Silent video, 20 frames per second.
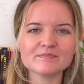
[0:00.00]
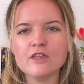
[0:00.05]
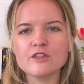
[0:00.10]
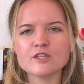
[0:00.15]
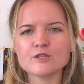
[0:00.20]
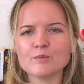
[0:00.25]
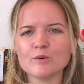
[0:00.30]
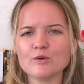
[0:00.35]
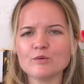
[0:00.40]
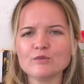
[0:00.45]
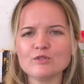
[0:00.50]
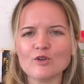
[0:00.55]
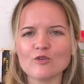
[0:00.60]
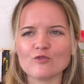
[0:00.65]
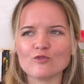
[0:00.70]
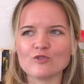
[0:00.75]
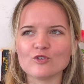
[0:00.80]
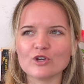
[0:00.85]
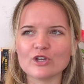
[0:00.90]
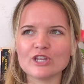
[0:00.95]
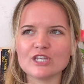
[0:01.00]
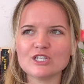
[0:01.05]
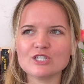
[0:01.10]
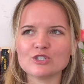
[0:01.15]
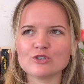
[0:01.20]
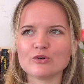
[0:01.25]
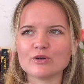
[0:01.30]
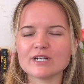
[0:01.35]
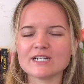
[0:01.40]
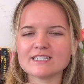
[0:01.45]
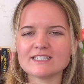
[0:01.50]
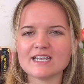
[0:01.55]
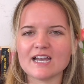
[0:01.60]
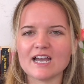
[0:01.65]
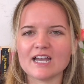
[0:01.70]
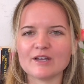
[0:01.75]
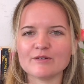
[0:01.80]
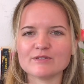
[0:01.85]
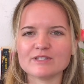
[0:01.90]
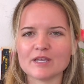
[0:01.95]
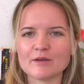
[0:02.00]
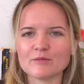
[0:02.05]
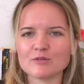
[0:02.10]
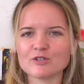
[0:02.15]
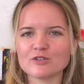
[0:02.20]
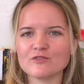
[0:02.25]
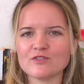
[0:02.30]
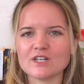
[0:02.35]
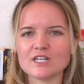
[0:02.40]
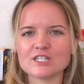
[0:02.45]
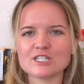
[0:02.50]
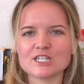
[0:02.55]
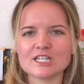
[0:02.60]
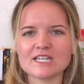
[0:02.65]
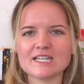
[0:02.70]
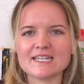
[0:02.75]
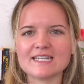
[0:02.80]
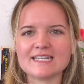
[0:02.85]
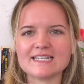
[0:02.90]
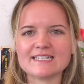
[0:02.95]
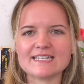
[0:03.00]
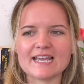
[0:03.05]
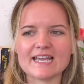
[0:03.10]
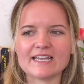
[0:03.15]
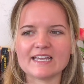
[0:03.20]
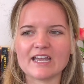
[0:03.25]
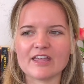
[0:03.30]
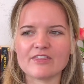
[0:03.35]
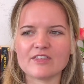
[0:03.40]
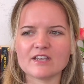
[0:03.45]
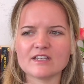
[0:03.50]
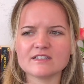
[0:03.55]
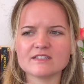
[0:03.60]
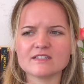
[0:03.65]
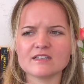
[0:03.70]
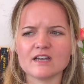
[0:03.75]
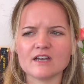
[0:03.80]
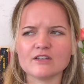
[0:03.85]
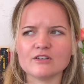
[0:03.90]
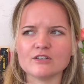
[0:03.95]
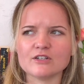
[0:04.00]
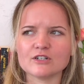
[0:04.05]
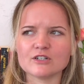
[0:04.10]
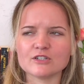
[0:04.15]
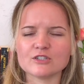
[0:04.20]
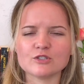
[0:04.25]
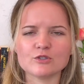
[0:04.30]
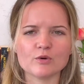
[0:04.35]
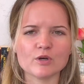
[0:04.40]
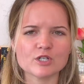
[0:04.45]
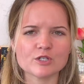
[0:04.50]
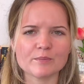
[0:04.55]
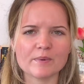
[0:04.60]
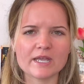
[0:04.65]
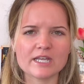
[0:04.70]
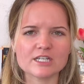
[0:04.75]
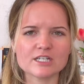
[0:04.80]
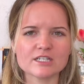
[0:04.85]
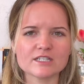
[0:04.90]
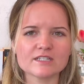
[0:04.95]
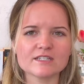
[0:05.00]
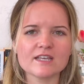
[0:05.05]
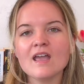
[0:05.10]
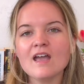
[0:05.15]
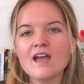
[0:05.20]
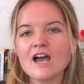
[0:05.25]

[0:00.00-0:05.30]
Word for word: This book was really short. I was able to finish it in a day. I think it's under 200 pages.